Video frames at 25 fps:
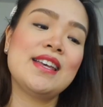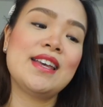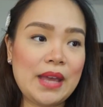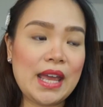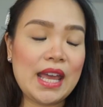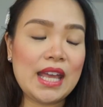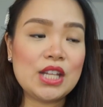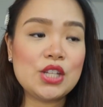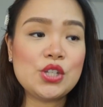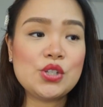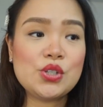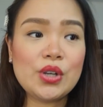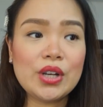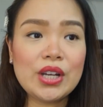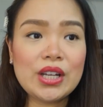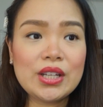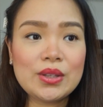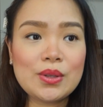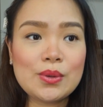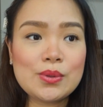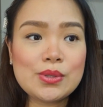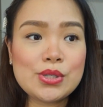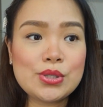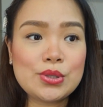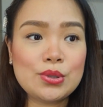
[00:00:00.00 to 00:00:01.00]
And during
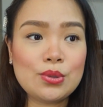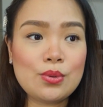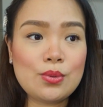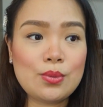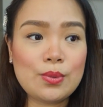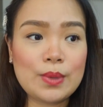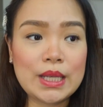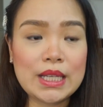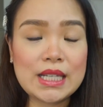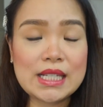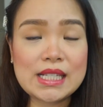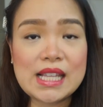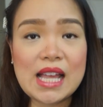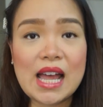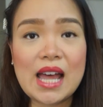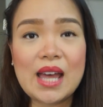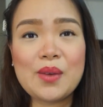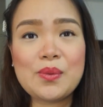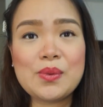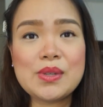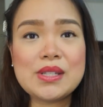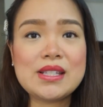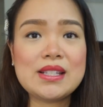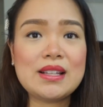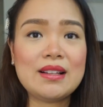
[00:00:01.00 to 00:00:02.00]
those 2 weeks, I
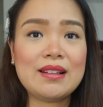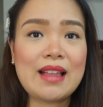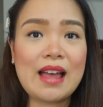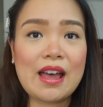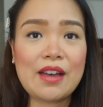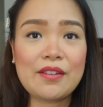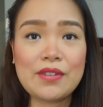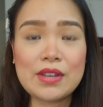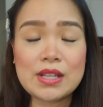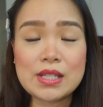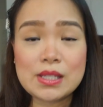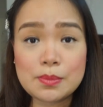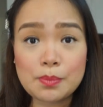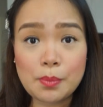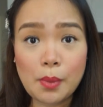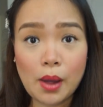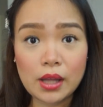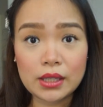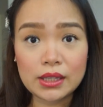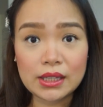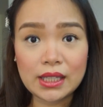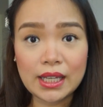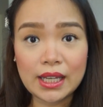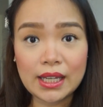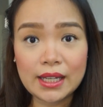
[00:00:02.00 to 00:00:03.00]
was still having
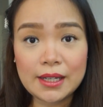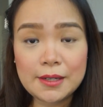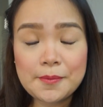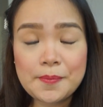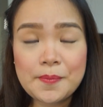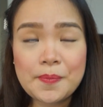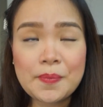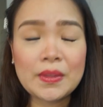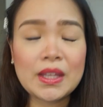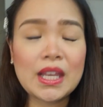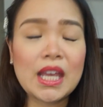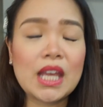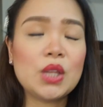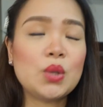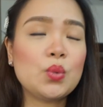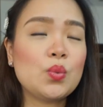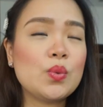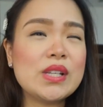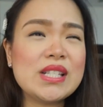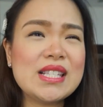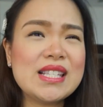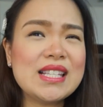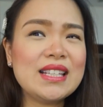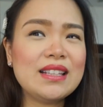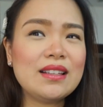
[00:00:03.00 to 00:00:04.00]
spotting. It
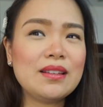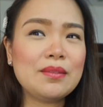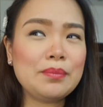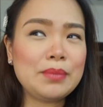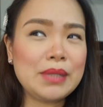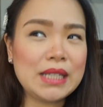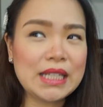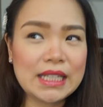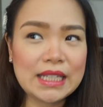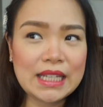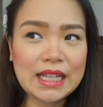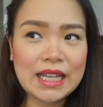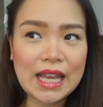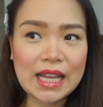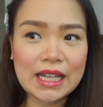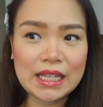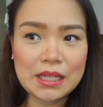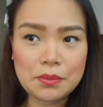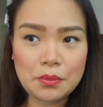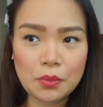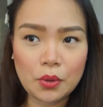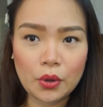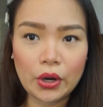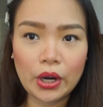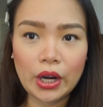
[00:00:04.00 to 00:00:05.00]
wasn't bleeding
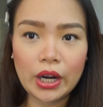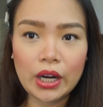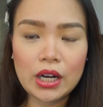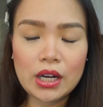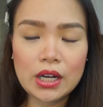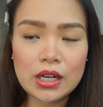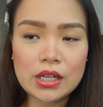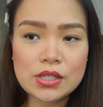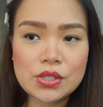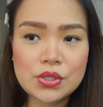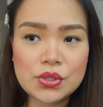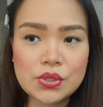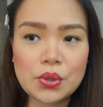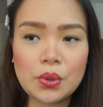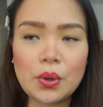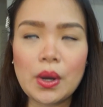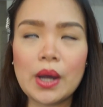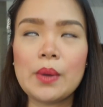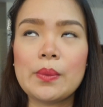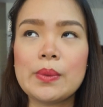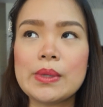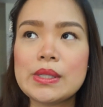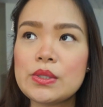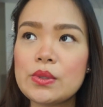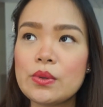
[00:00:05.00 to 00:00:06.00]
anymore, so
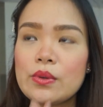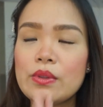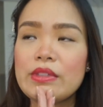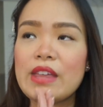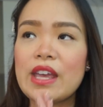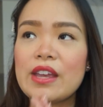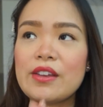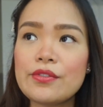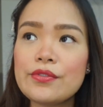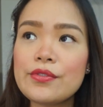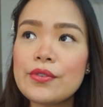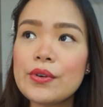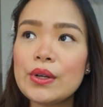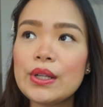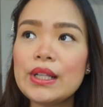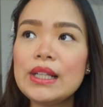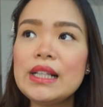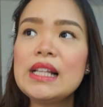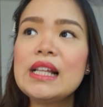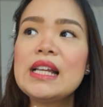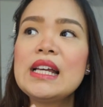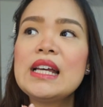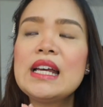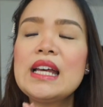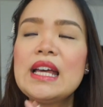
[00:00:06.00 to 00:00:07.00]
I was so thankful
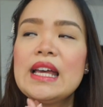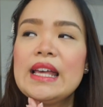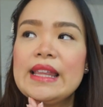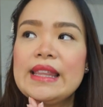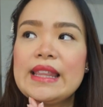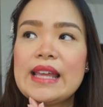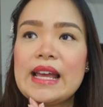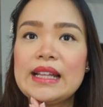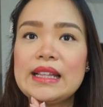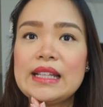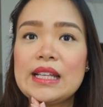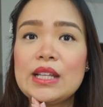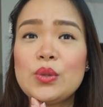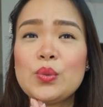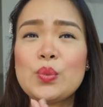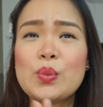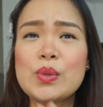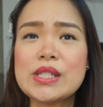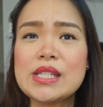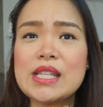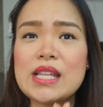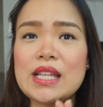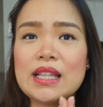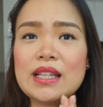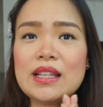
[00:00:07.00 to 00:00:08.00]
that it
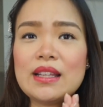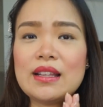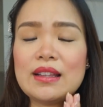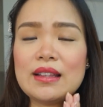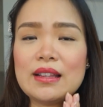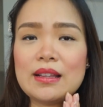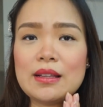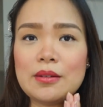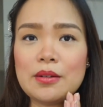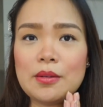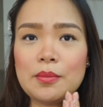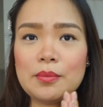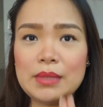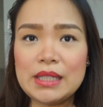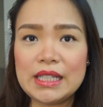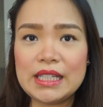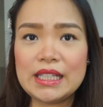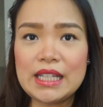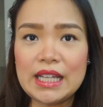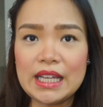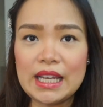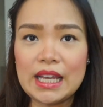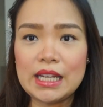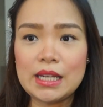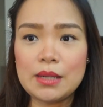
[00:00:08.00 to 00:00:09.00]
wasn't
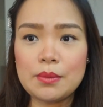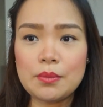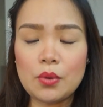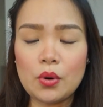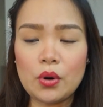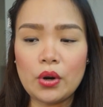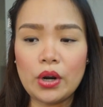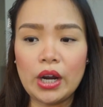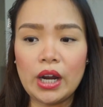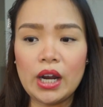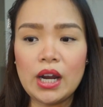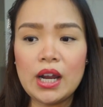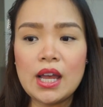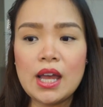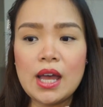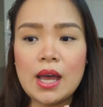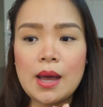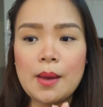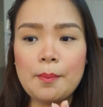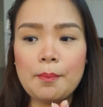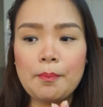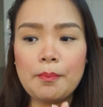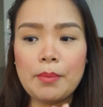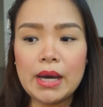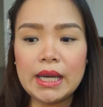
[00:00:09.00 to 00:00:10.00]
bleeding anymore,
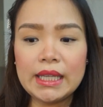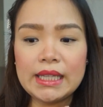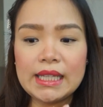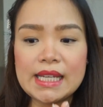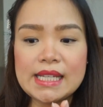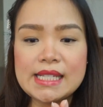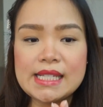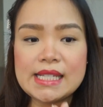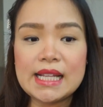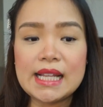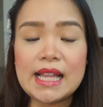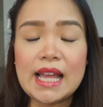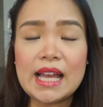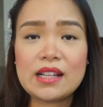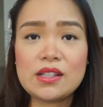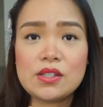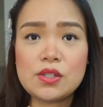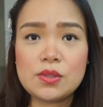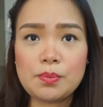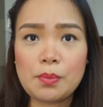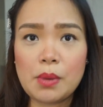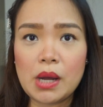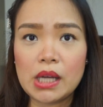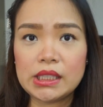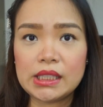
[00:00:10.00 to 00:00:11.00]
but I still had
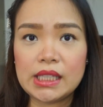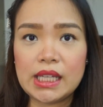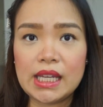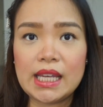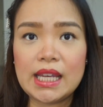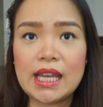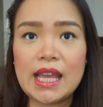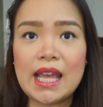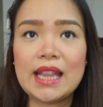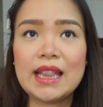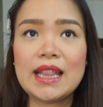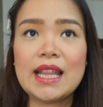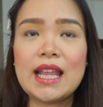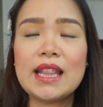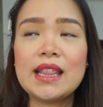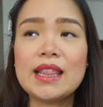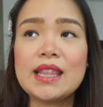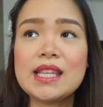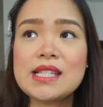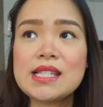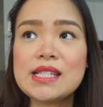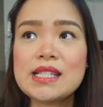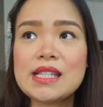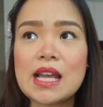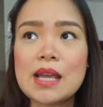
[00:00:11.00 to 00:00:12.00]
spotting. And then
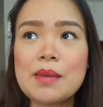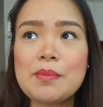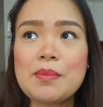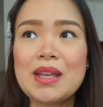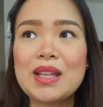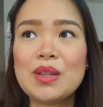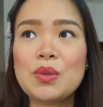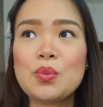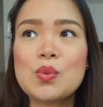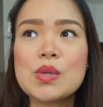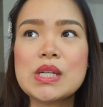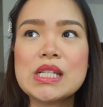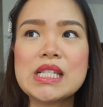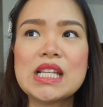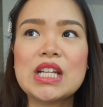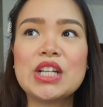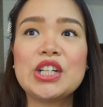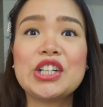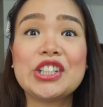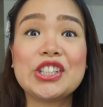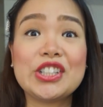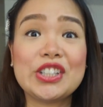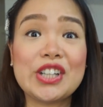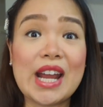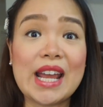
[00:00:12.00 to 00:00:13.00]
this time it wasn't
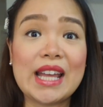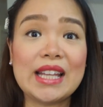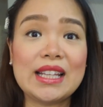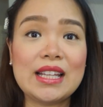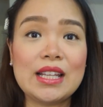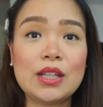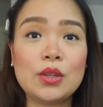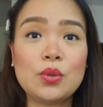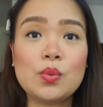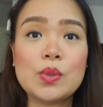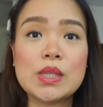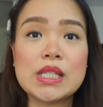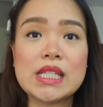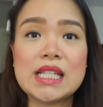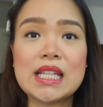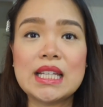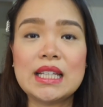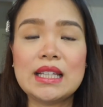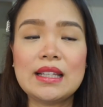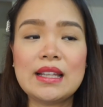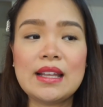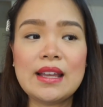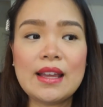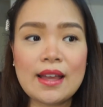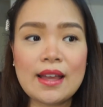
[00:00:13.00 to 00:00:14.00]
red, it wasn't